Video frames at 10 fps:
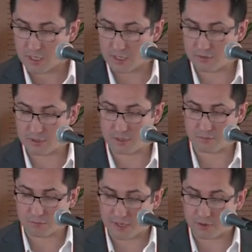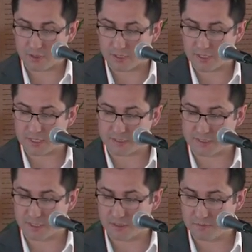and then manually in
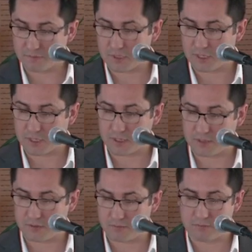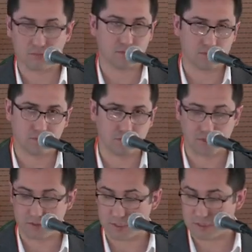Excel
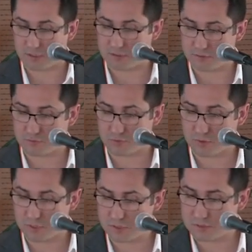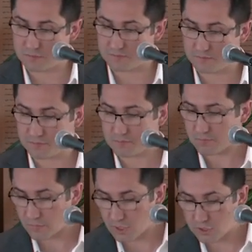build this row list,
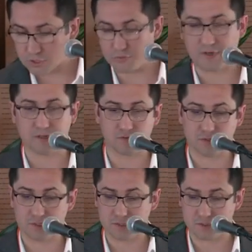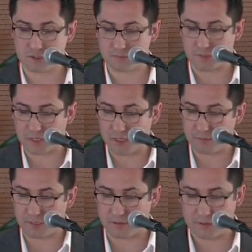notify the researchers by
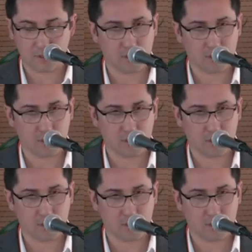email.